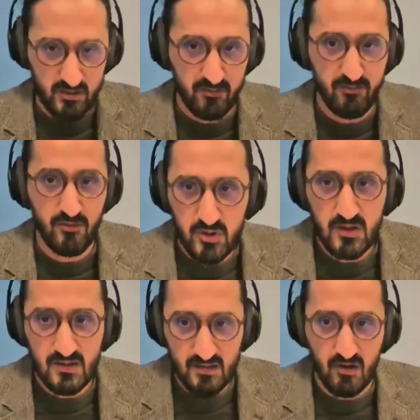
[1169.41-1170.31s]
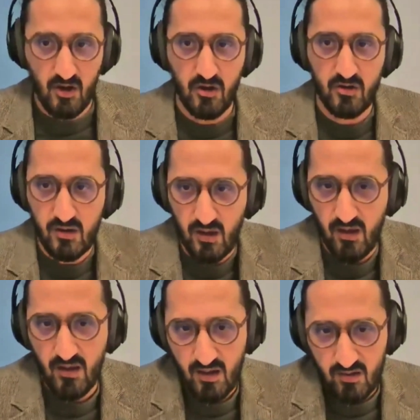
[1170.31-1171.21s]
but if you put it in the long
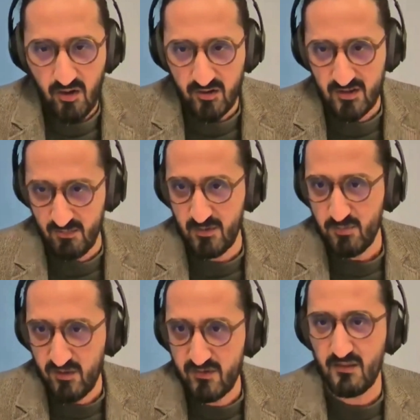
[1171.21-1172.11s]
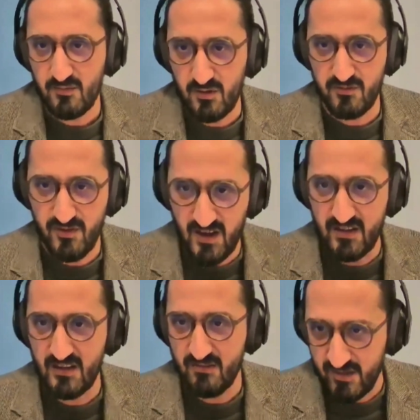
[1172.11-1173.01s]
term, it was
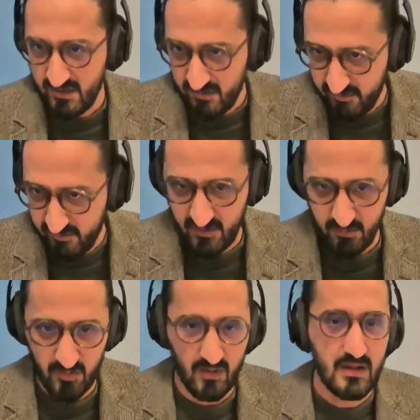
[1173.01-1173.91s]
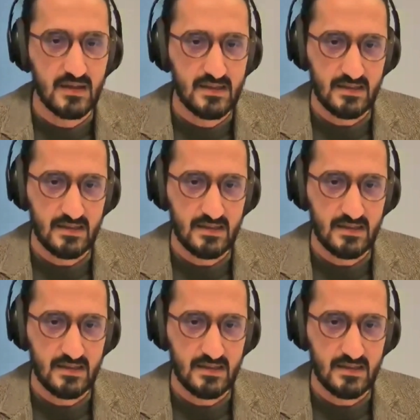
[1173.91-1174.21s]
very, very visible.